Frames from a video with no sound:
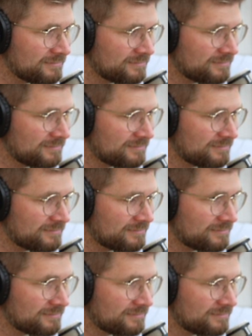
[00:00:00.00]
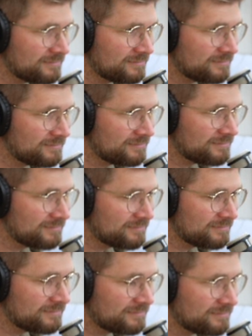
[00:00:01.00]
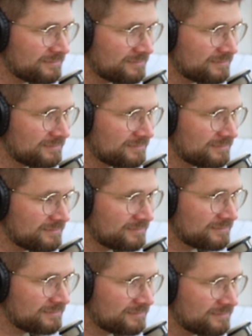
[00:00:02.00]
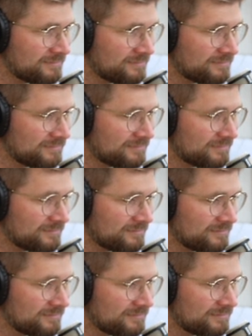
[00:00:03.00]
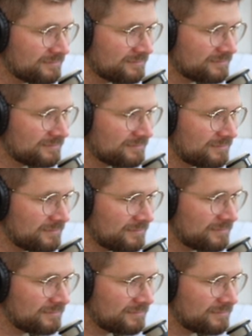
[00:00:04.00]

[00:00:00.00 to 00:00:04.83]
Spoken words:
The person shown says nothing.